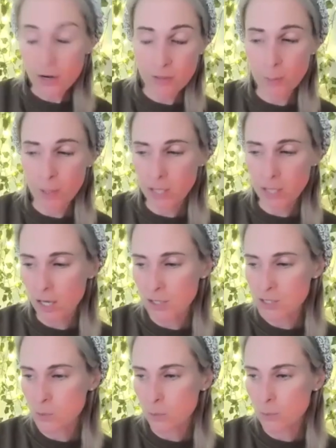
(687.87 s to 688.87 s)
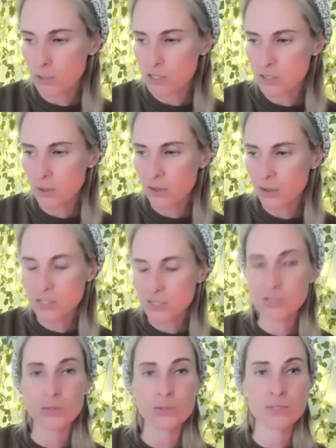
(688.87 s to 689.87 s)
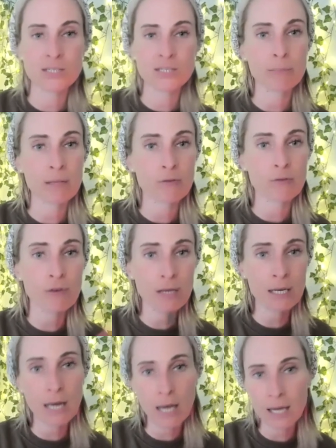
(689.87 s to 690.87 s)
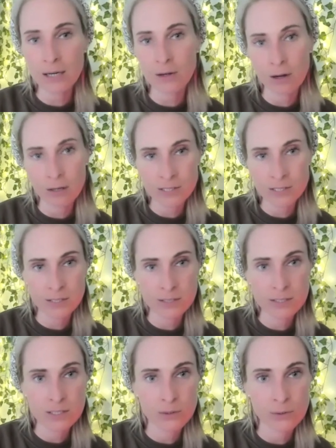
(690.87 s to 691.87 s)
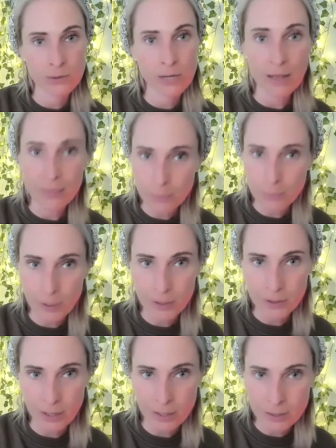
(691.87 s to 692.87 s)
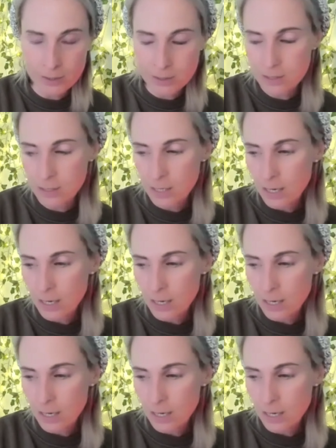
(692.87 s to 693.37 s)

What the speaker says: of the podcast where we're just going to do something fun and lighthearted to end the podcast.